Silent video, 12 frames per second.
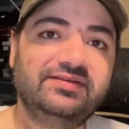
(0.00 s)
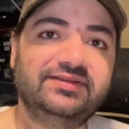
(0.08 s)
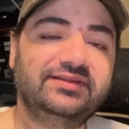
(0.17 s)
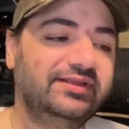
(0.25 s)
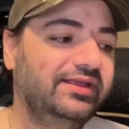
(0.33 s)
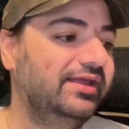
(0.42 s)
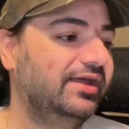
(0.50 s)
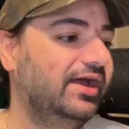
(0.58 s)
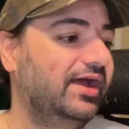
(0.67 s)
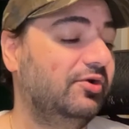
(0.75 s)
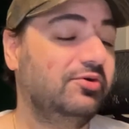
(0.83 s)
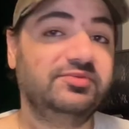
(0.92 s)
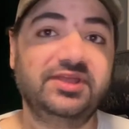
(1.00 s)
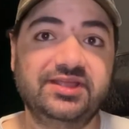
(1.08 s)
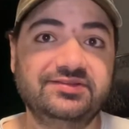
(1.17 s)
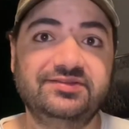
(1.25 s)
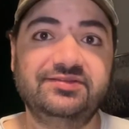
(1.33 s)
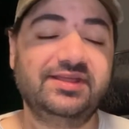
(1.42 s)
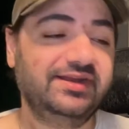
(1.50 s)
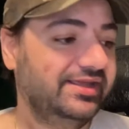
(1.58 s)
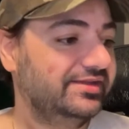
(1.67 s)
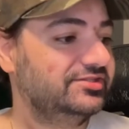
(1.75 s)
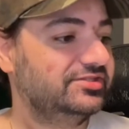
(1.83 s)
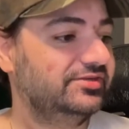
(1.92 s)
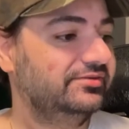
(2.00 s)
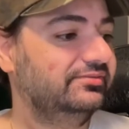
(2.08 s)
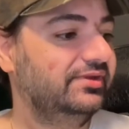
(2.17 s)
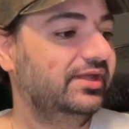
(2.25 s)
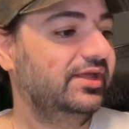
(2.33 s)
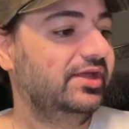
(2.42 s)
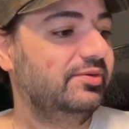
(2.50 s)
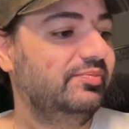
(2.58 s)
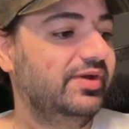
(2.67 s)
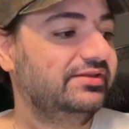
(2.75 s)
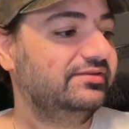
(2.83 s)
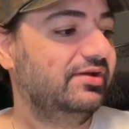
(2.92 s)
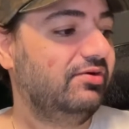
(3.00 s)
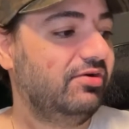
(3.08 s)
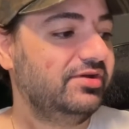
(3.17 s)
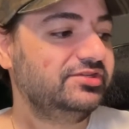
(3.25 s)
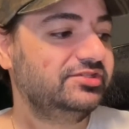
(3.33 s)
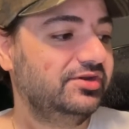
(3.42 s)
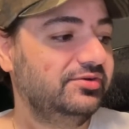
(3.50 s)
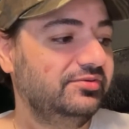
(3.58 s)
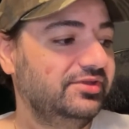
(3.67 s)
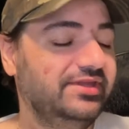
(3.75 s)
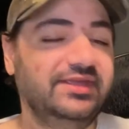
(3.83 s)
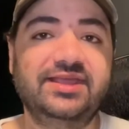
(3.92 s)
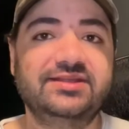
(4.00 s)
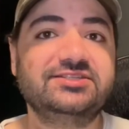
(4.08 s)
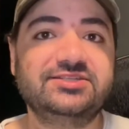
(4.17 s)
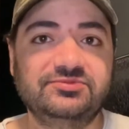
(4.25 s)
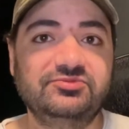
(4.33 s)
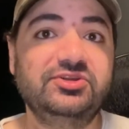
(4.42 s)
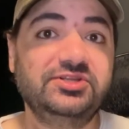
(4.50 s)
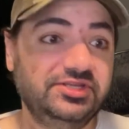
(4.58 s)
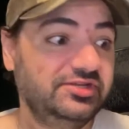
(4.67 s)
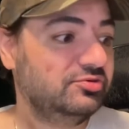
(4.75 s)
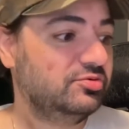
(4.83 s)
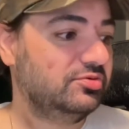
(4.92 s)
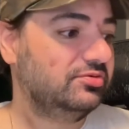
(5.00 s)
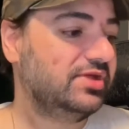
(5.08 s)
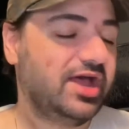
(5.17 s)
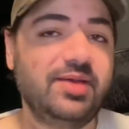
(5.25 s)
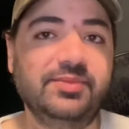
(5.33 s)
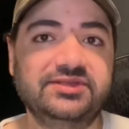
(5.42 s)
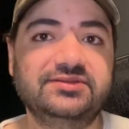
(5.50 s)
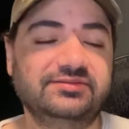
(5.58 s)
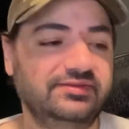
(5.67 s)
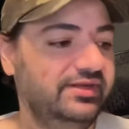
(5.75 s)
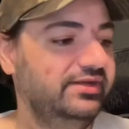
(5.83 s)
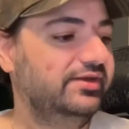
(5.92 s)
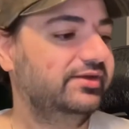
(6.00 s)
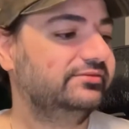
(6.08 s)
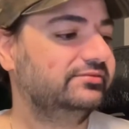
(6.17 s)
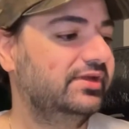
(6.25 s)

it. Hopefully I get to do that again soon. But also, you get some really cool comics in here.